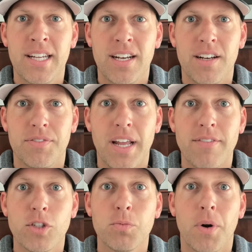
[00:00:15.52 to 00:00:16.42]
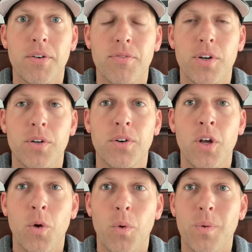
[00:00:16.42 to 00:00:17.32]
If you have a smartphone,
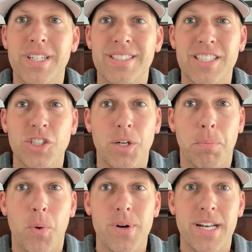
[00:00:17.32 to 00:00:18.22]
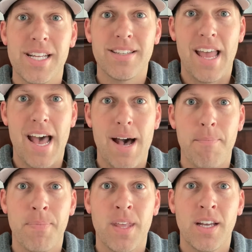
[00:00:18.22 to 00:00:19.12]
we want to send you to PortNaz app.
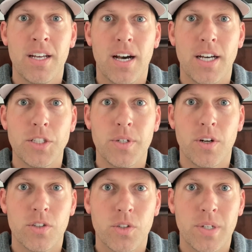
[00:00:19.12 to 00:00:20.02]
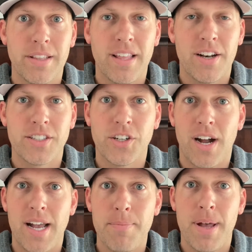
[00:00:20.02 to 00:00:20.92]
You can also get that on your
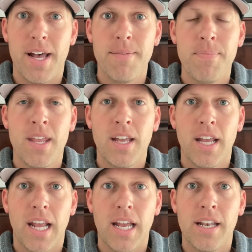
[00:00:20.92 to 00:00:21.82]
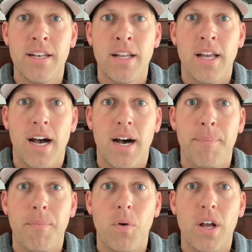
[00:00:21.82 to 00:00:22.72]
iPad. And
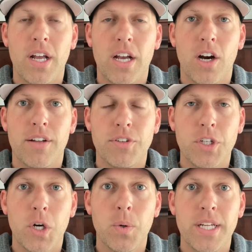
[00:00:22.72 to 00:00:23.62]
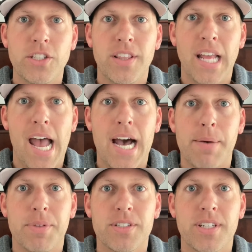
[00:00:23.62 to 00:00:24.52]
if you go into the
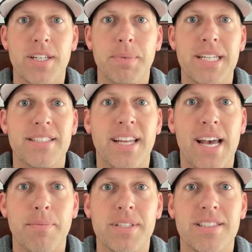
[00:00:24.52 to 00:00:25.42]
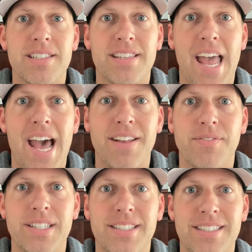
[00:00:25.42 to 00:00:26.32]
app, there's going to be a tab that says
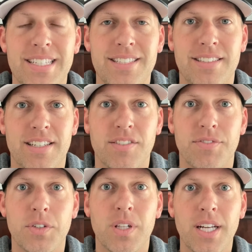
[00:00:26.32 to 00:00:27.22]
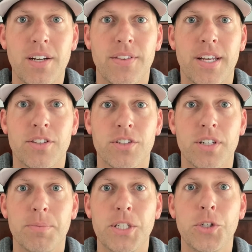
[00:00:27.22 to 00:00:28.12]
Advent season. If you click on that, there's
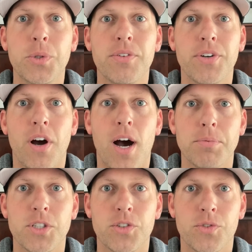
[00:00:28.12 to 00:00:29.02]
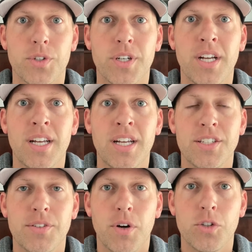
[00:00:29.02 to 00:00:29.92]
going to be two different options for
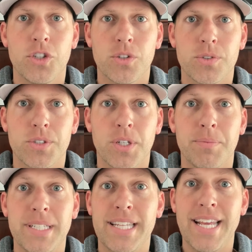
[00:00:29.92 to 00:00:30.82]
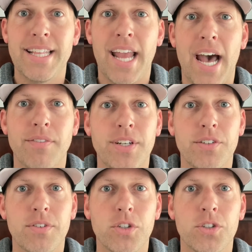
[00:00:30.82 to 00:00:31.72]
devotionals. There's going to be daily Advent
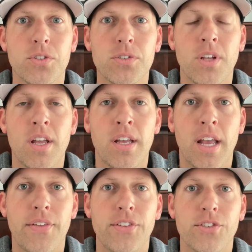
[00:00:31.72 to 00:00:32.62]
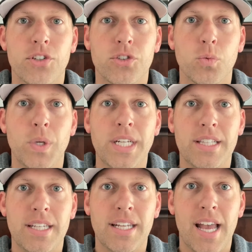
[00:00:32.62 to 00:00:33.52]
devotionals, and there's also
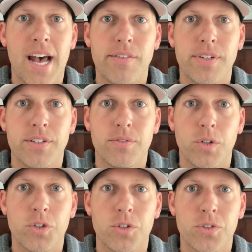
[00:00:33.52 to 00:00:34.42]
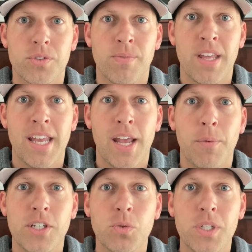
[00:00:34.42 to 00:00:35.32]
weekly Advent devotionals. But
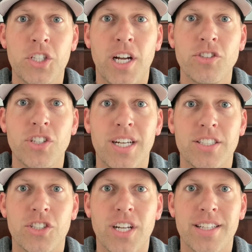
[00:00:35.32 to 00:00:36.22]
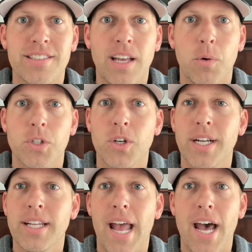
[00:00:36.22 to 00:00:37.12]
we just want to challenge you guys to check this out. We're
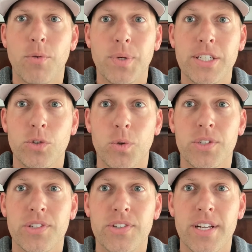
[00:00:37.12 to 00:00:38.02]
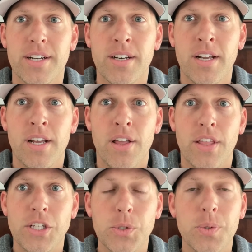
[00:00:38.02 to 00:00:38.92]
trying to add resources there
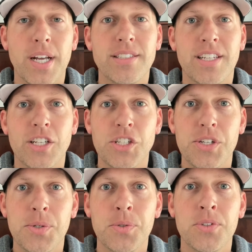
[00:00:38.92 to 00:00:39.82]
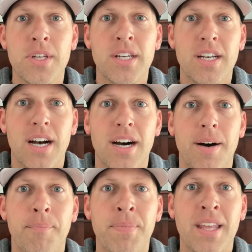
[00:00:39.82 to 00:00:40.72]
that you guys can use,
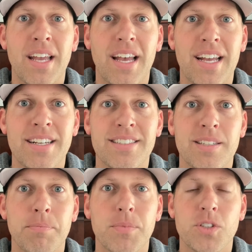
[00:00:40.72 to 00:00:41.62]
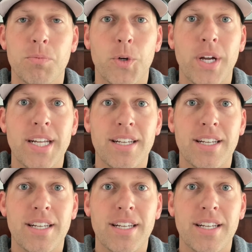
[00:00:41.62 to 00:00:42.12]
and some great